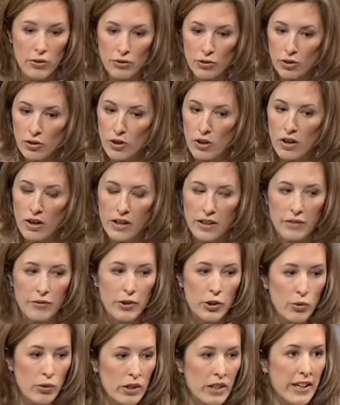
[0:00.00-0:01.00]
And those are gone.
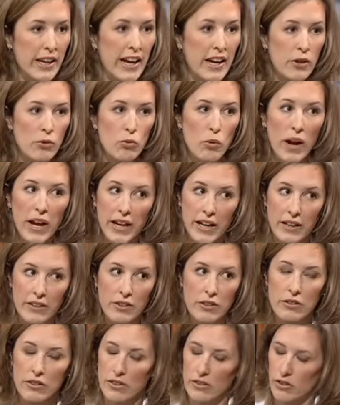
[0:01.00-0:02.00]
If you were to gain
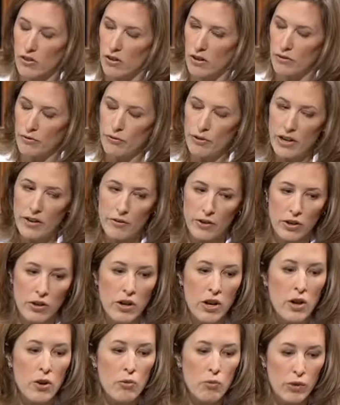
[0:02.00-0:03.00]
weight, it's gone
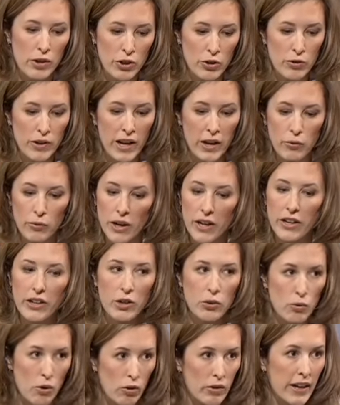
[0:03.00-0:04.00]
forever. When you gain weight,
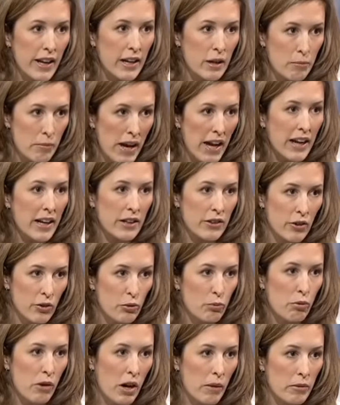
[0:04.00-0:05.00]
you won't gain it back in
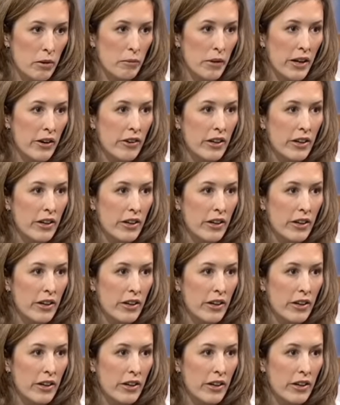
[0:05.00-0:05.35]
those problem